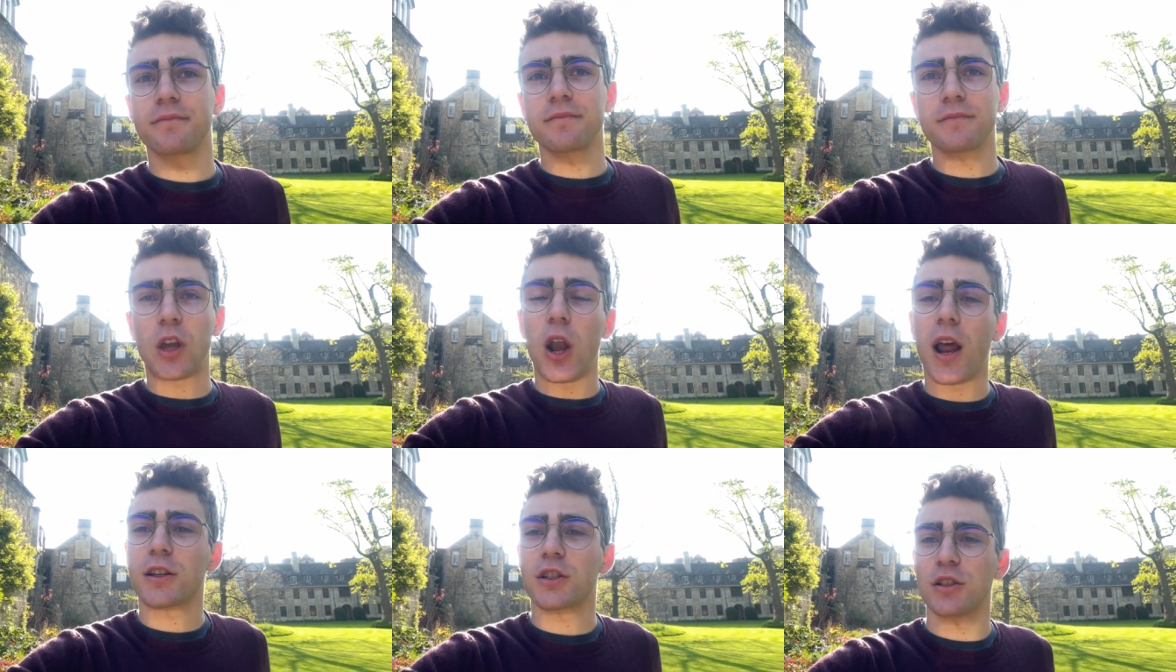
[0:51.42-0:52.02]

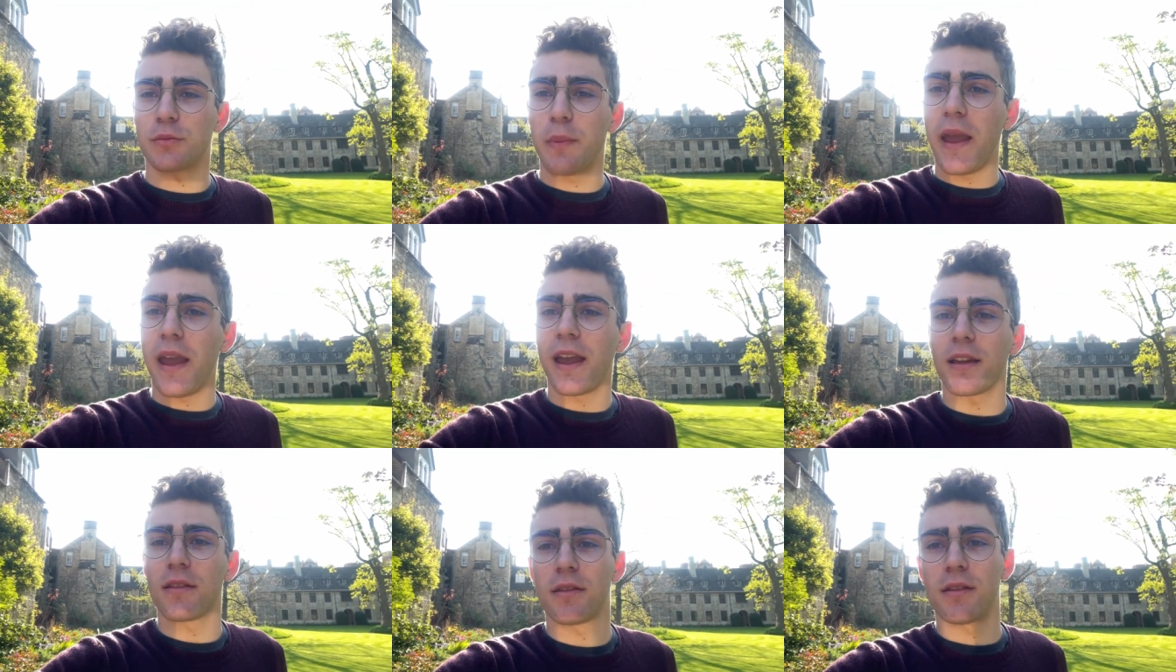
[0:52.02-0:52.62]
Collections
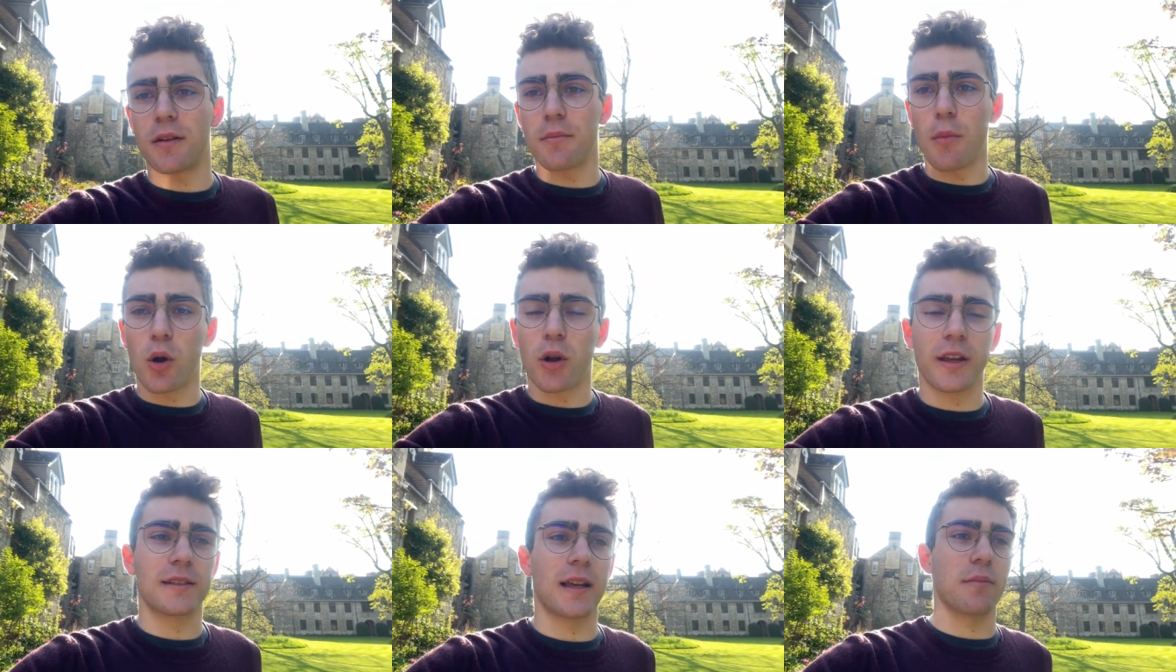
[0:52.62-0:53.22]
being the
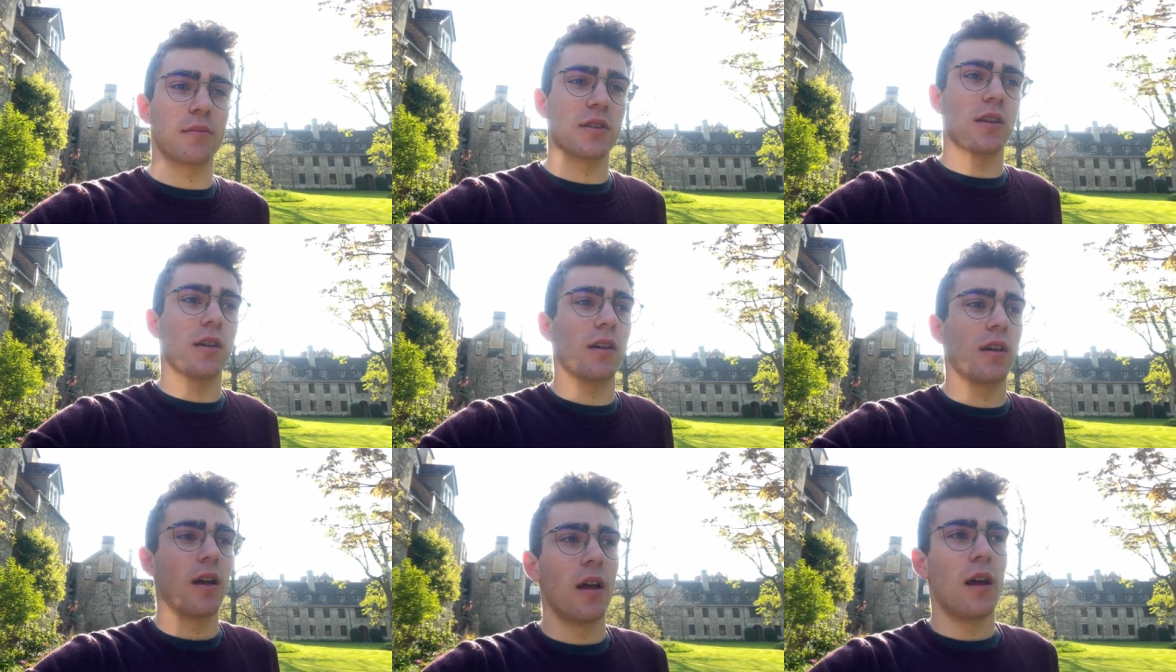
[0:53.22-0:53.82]
mock exams that
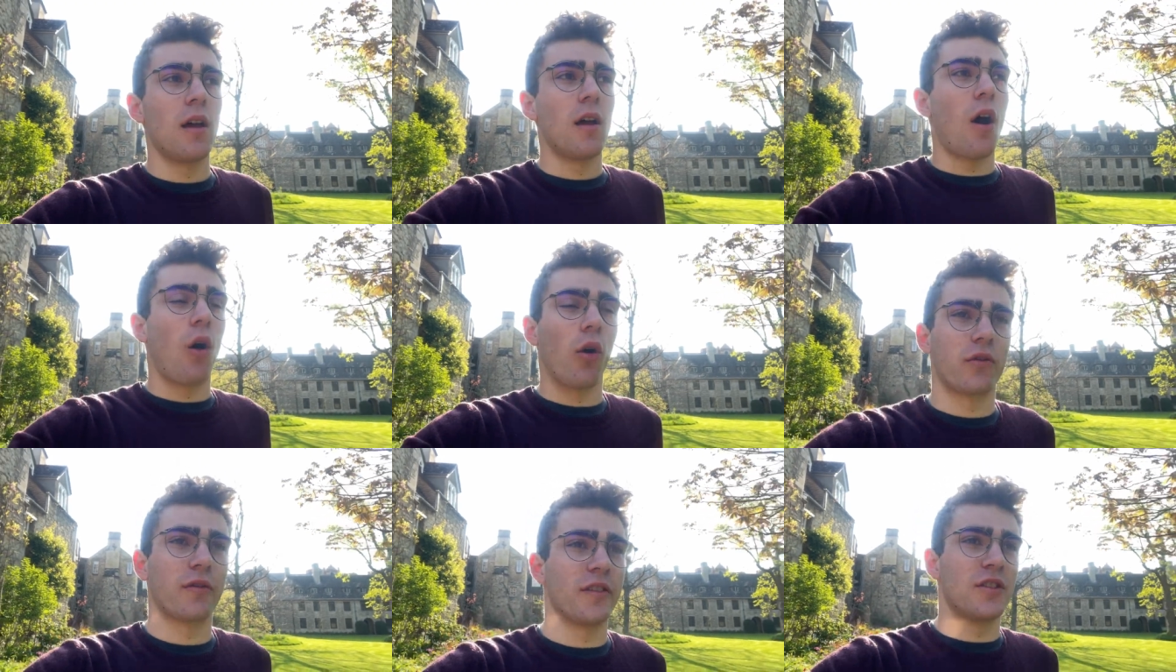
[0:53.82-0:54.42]

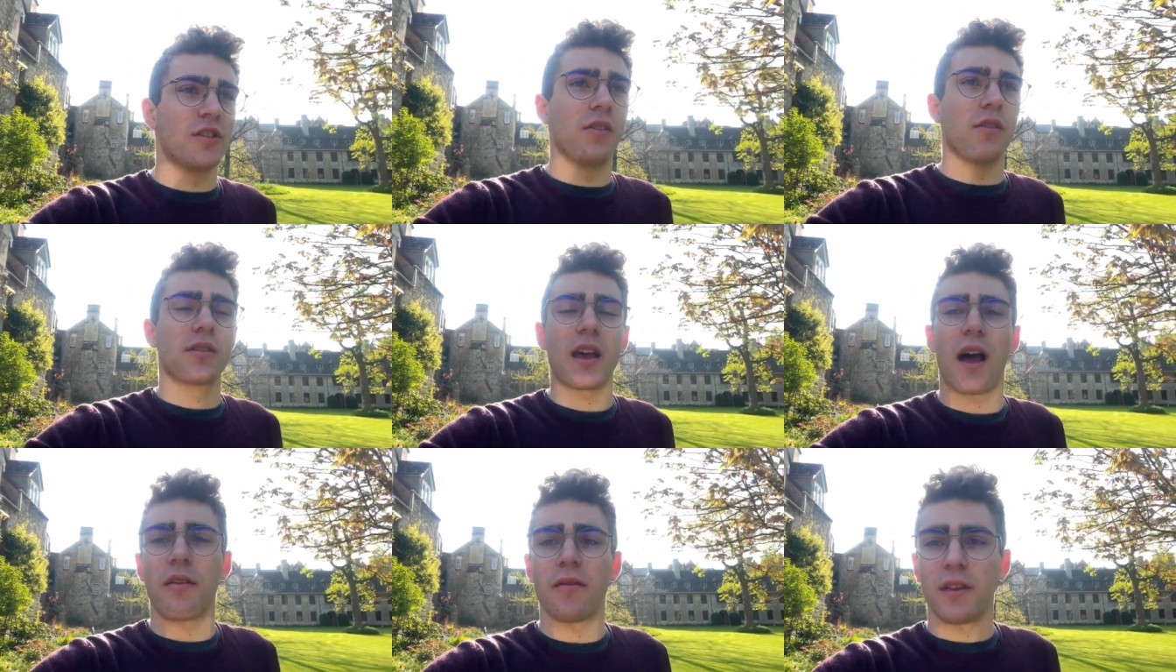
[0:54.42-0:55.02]
Oxford students
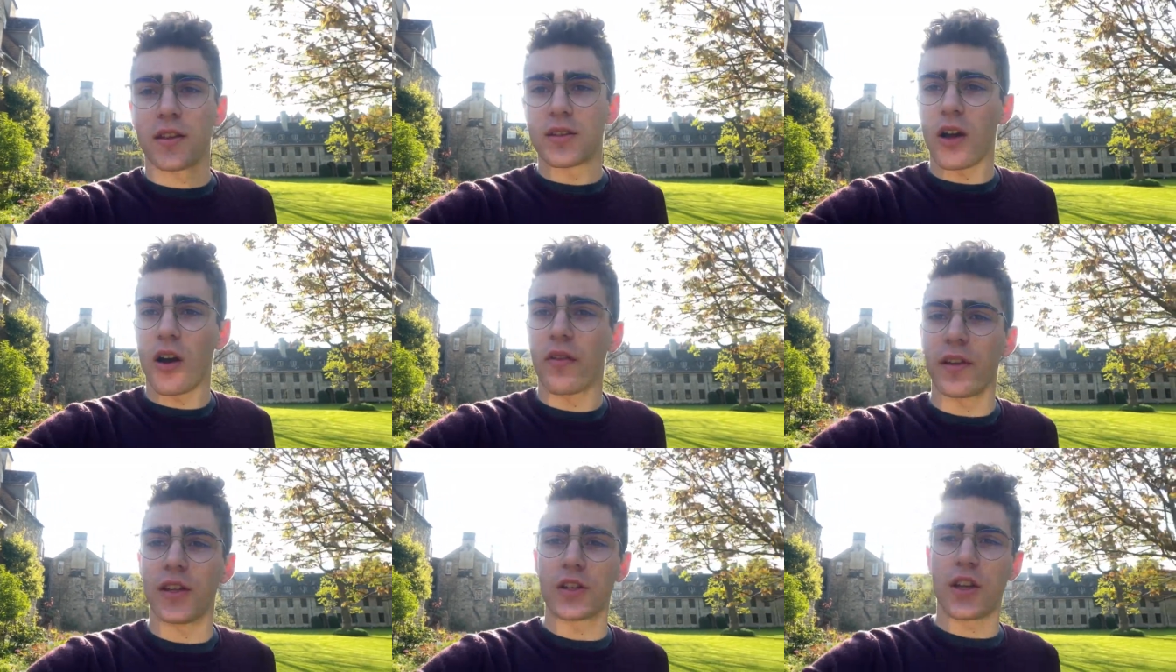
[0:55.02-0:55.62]
have at the start
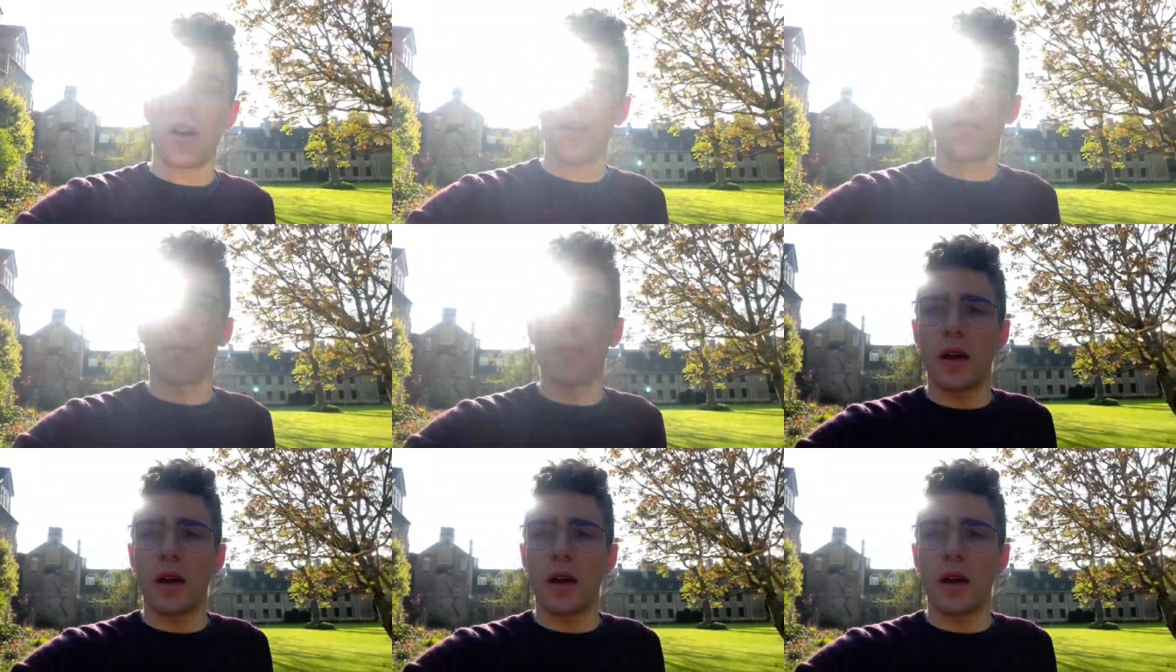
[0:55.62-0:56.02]
of each term.